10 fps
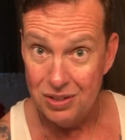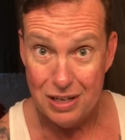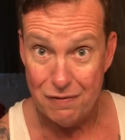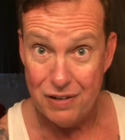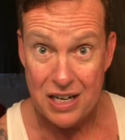It's
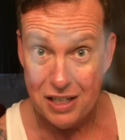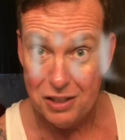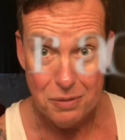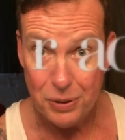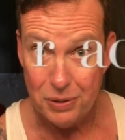like
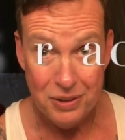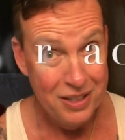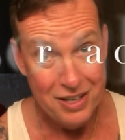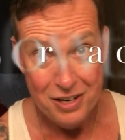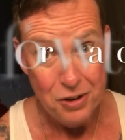Vegas, but
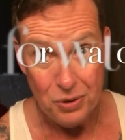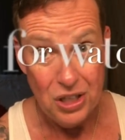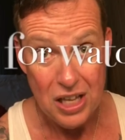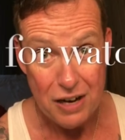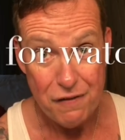
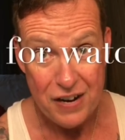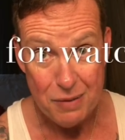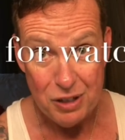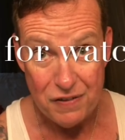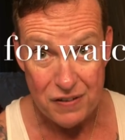with a lot of
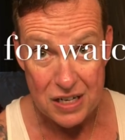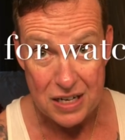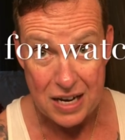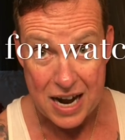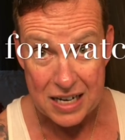family
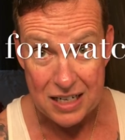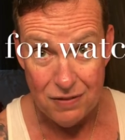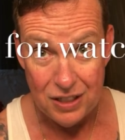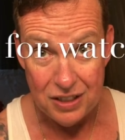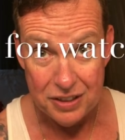fun
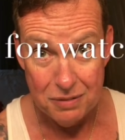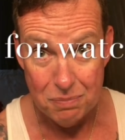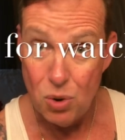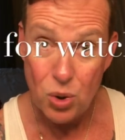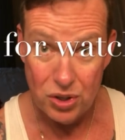activities,
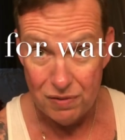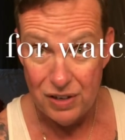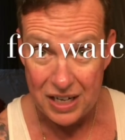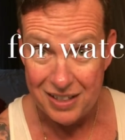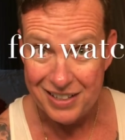more than
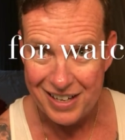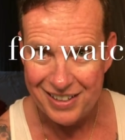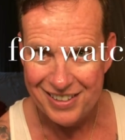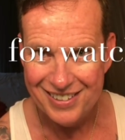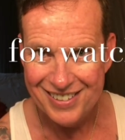Vegas
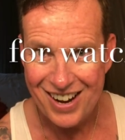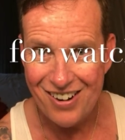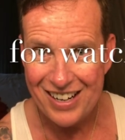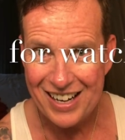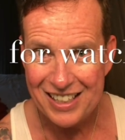has.
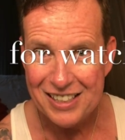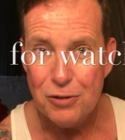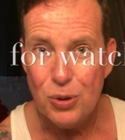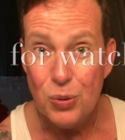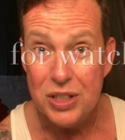All right, guys.
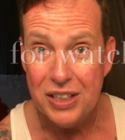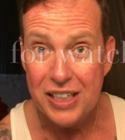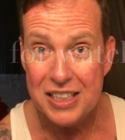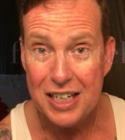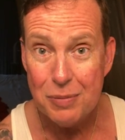Until
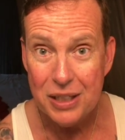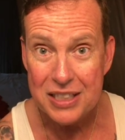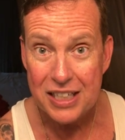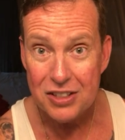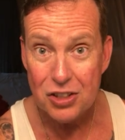next time,
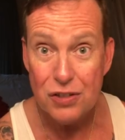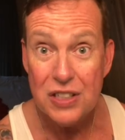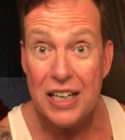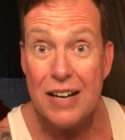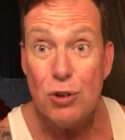it's Ken
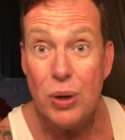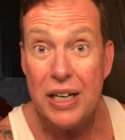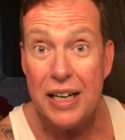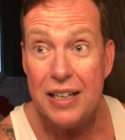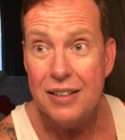Servstein. Have a
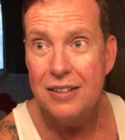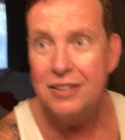great night.